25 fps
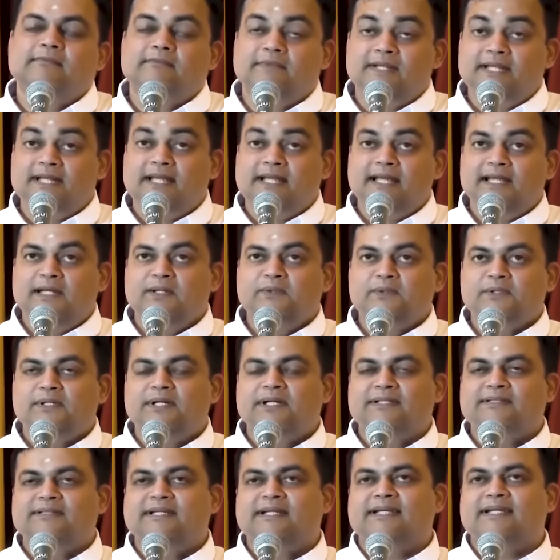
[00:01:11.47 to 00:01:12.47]
When I looked
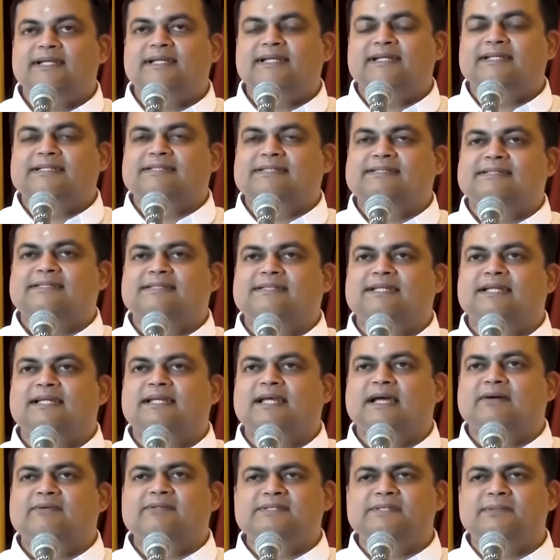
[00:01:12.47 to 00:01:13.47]
at the keys,
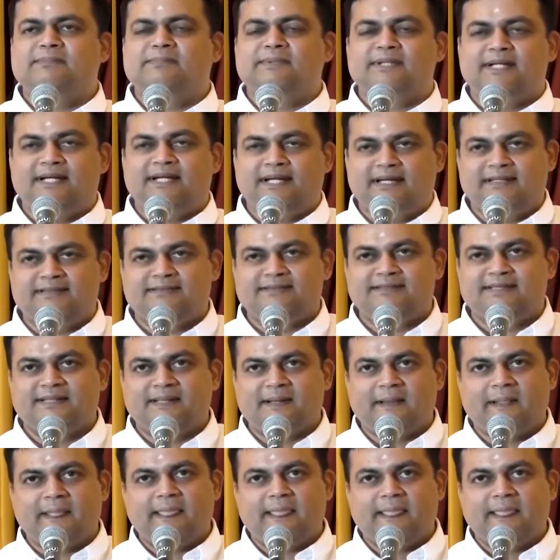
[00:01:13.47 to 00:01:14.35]
I was surprised